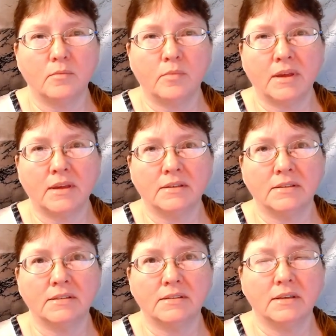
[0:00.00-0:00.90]

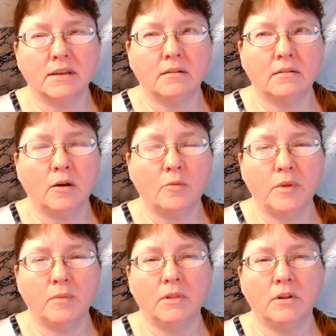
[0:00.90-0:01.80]
because it'll help
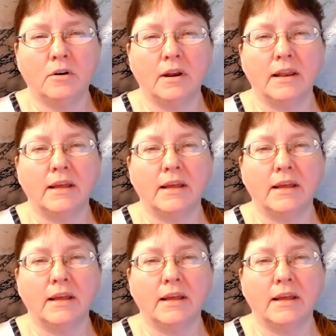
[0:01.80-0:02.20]
them learn